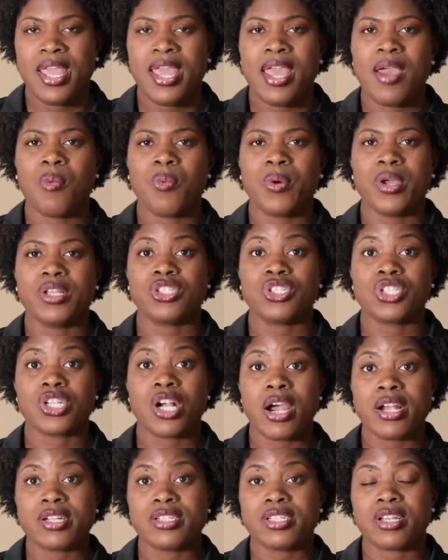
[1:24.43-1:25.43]
And when
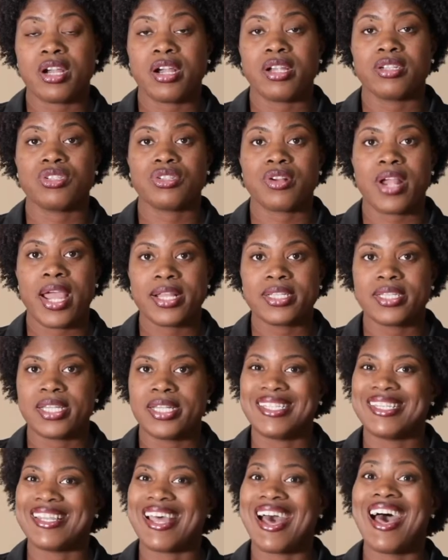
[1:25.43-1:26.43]
charges are
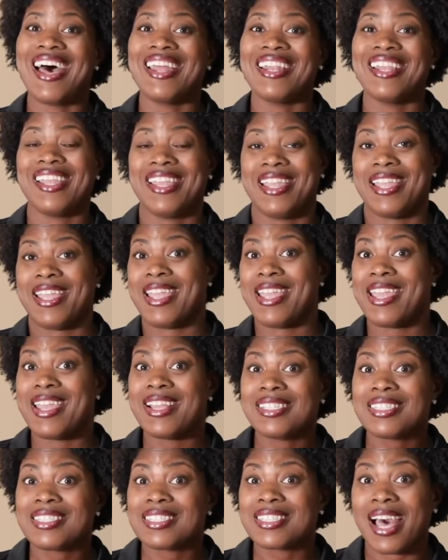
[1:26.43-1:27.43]
attracted, not
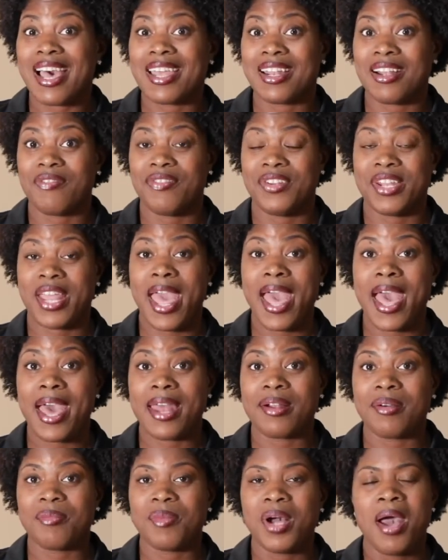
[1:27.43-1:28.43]
inside of an
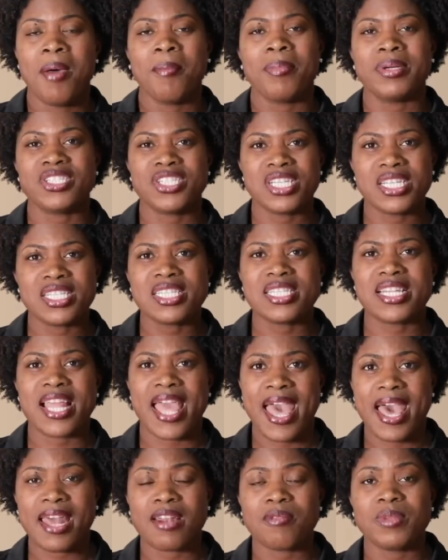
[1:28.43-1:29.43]
atom, but just an
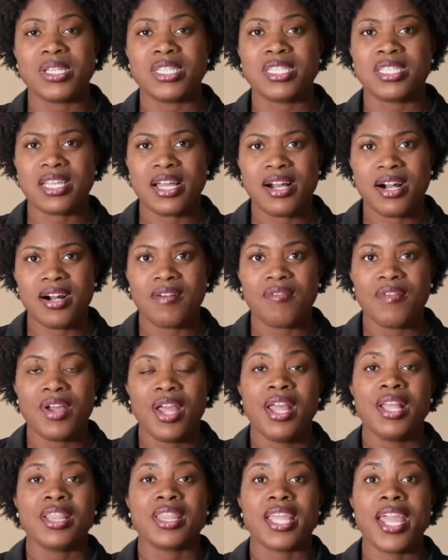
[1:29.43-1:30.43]
atom itself,
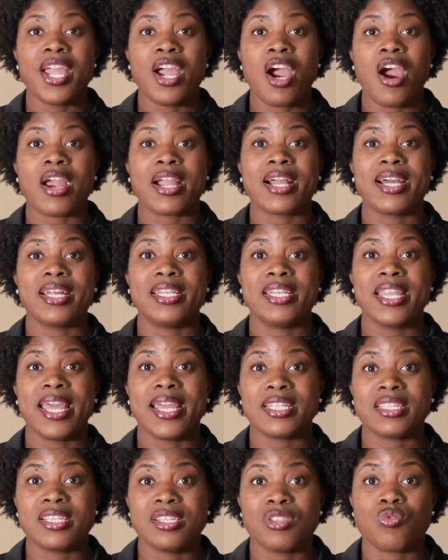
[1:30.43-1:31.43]
they are
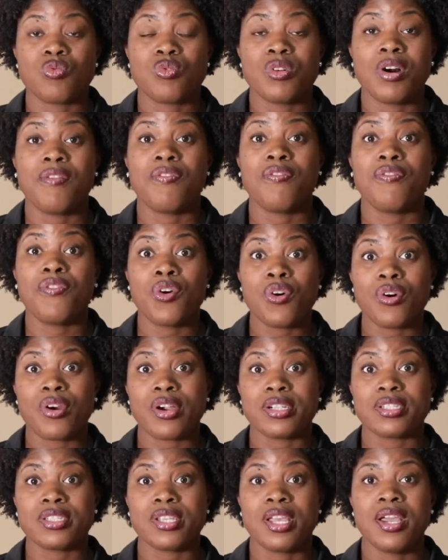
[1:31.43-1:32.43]
connected through a
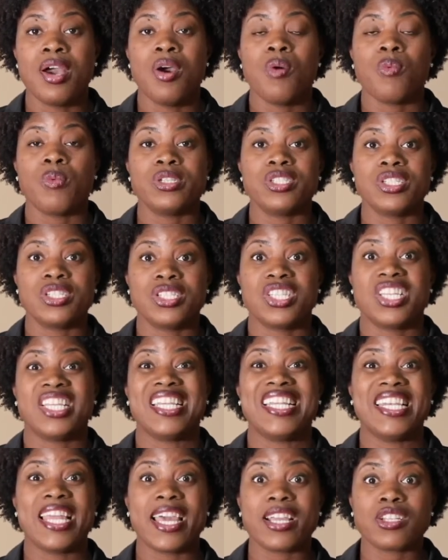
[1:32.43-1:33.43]
force, which is the
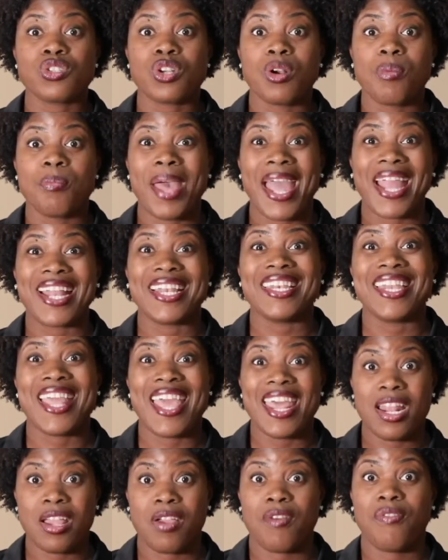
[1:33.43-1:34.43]

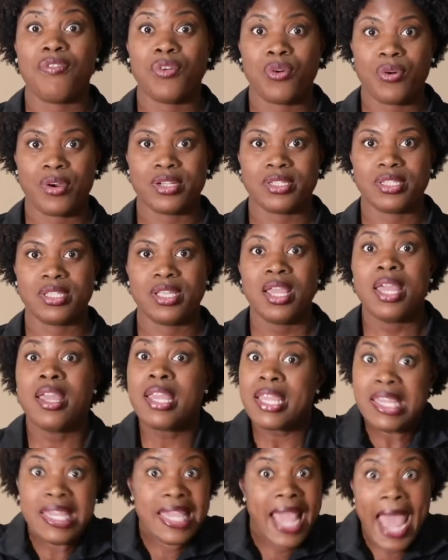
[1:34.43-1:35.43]
electromagnetic force.
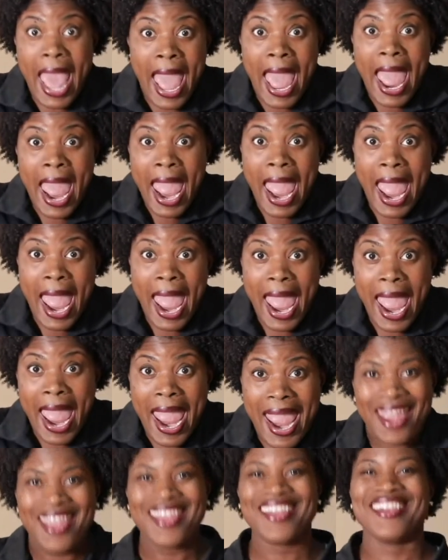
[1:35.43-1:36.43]

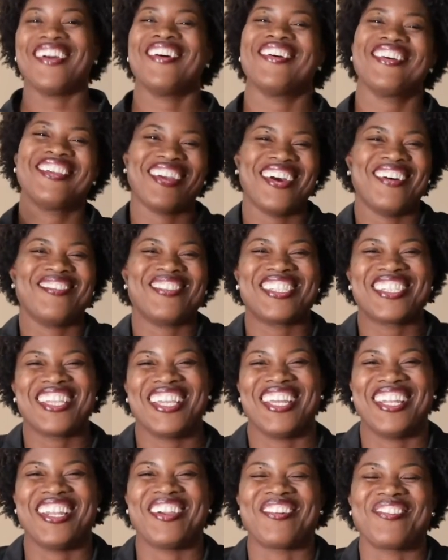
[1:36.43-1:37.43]
Yay! No, I'm just
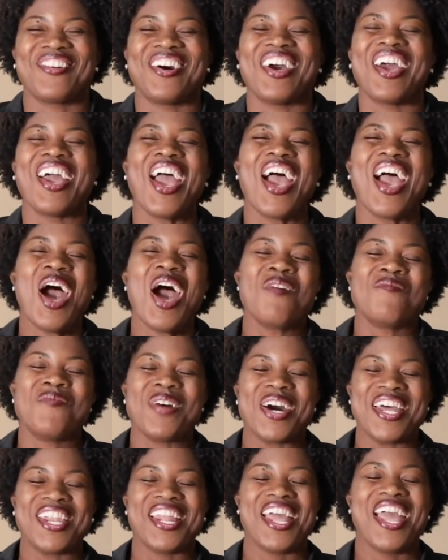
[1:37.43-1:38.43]
kidding everyone.
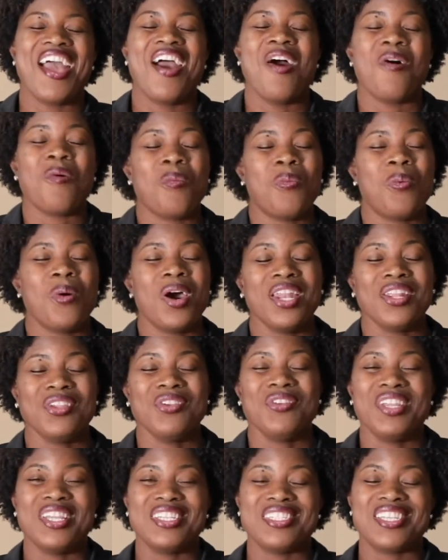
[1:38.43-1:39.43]
But what
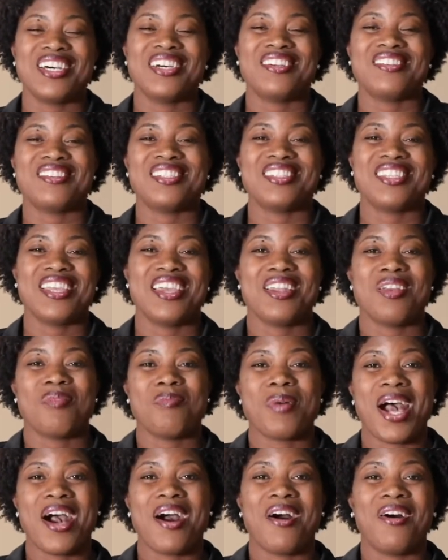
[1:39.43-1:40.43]
you need to understand
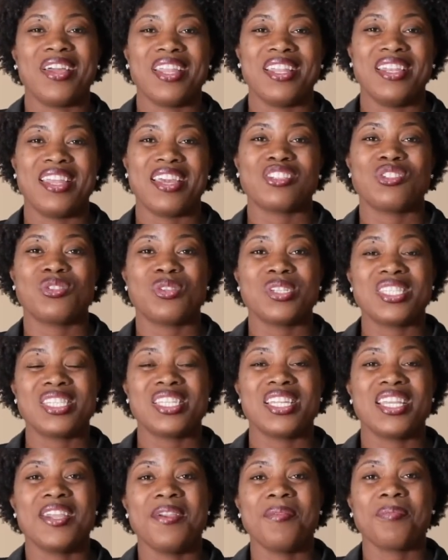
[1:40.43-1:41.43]
about
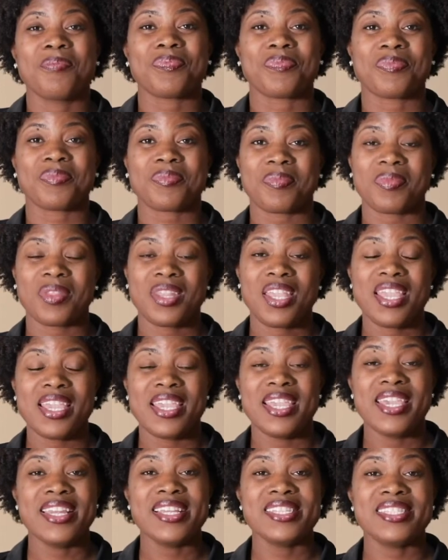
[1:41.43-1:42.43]
electricity
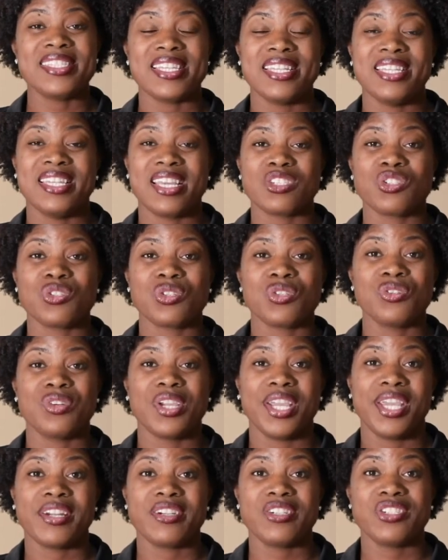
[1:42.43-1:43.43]
it is electrical
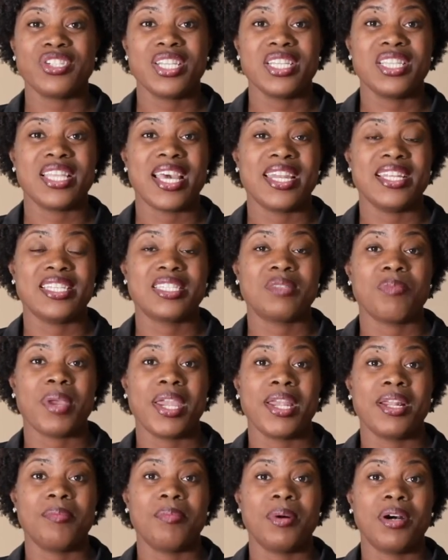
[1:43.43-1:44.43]
energy that is
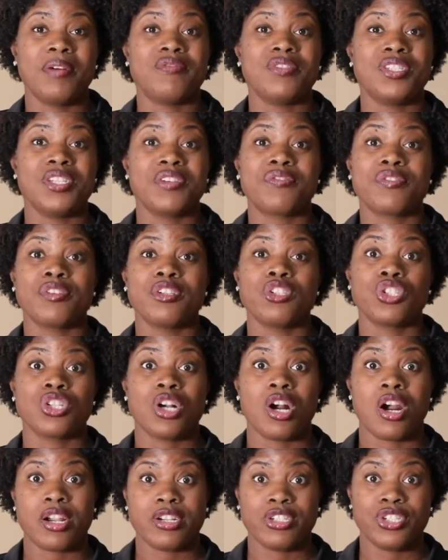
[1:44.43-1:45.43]
made up of different
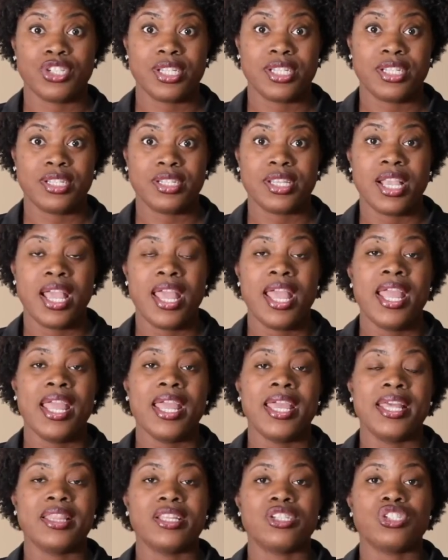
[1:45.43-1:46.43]
charges.
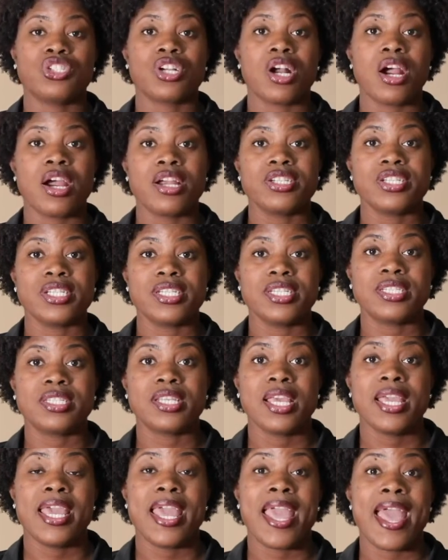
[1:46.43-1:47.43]
And the
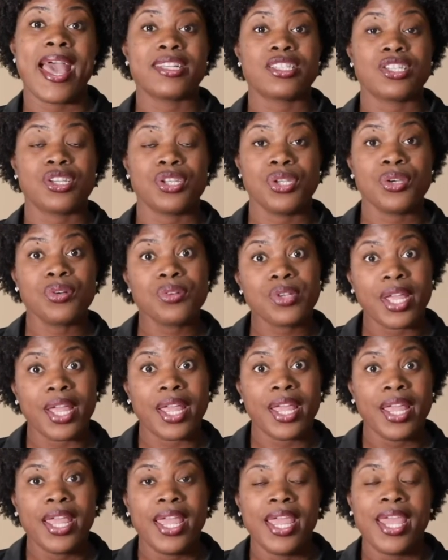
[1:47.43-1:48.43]
charges, it has a
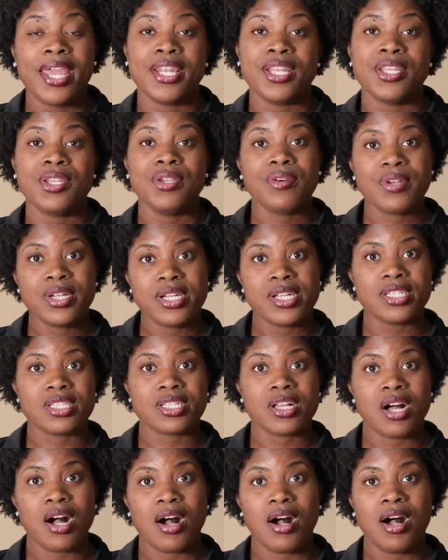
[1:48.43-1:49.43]
unit, and the unit is
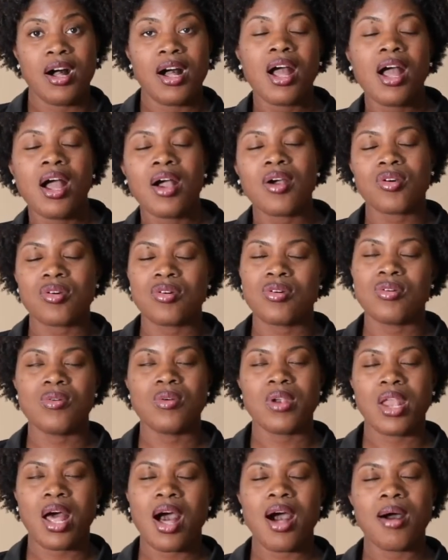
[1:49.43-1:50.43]
called
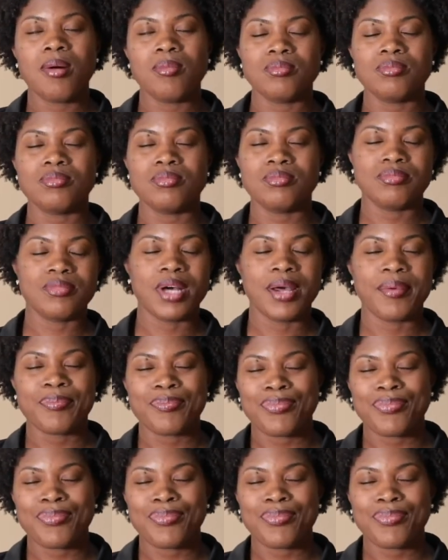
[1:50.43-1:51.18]
Coulomb.